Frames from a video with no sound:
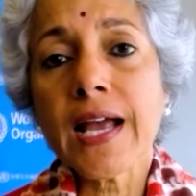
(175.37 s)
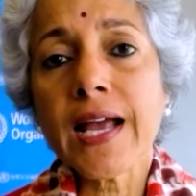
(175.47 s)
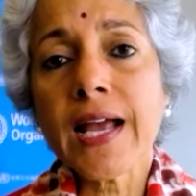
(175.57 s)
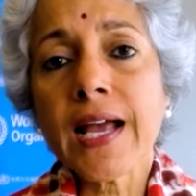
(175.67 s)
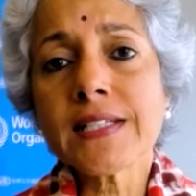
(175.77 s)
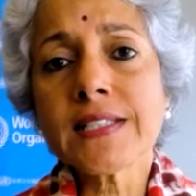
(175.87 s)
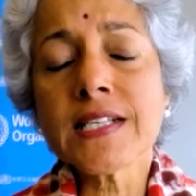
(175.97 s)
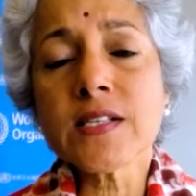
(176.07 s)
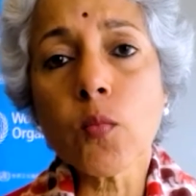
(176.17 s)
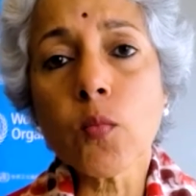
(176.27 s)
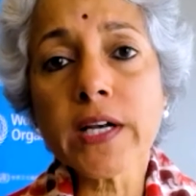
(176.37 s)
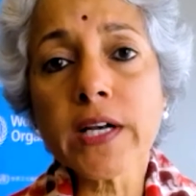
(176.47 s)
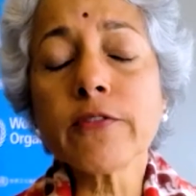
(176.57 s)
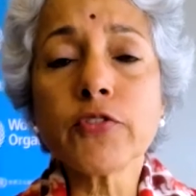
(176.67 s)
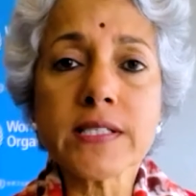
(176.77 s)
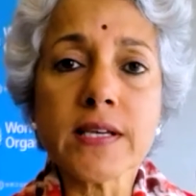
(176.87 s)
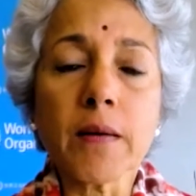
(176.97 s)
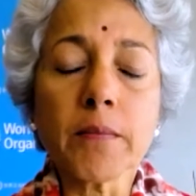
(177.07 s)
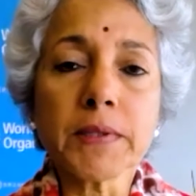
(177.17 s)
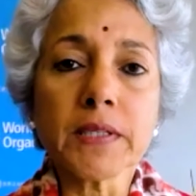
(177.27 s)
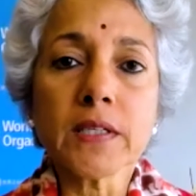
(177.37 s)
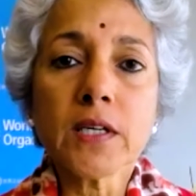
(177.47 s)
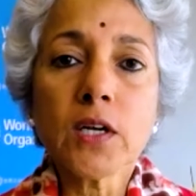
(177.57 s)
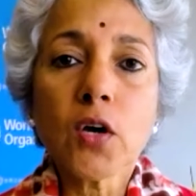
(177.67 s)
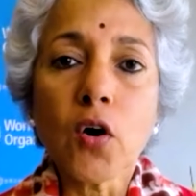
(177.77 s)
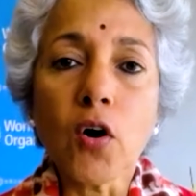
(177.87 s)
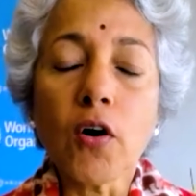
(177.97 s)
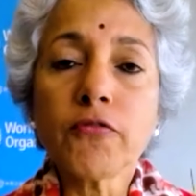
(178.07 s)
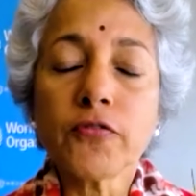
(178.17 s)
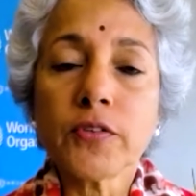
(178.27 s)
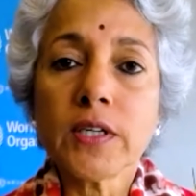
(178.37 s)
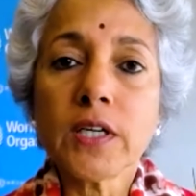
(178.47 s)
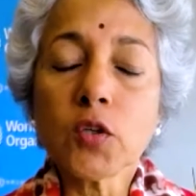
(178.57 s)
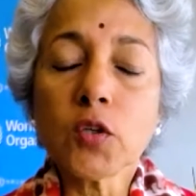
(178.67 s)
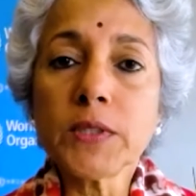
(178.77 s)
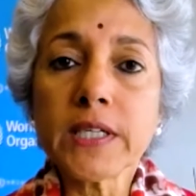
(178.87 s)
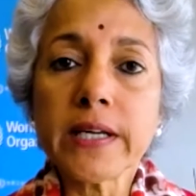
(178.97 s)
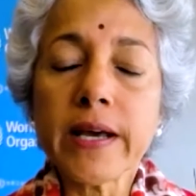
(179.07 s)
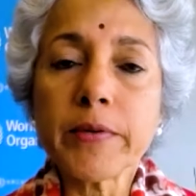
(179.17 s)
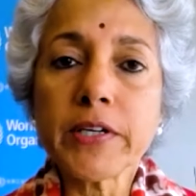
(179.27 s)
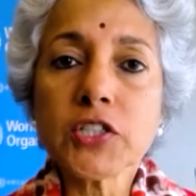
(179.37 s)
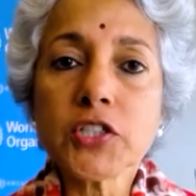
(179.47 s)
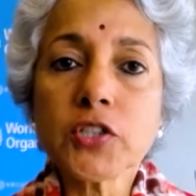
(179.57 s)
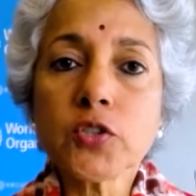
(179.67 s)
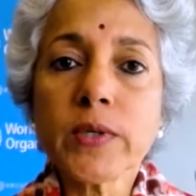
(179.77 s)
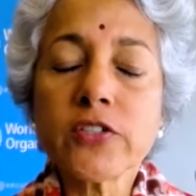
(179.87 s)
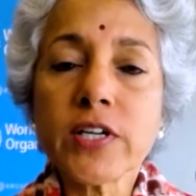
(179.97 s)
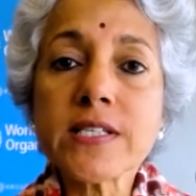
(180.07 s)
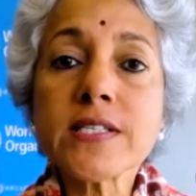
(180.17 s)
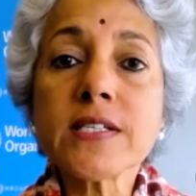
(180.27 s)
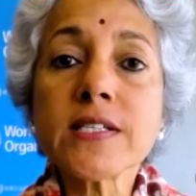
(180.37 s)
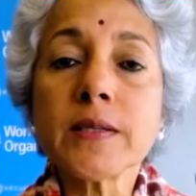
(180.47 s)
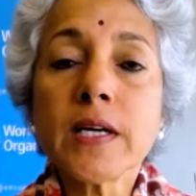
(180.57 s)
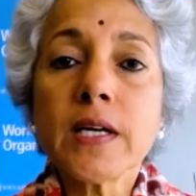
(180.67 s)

and is a wonderful example of a global collaboration to address a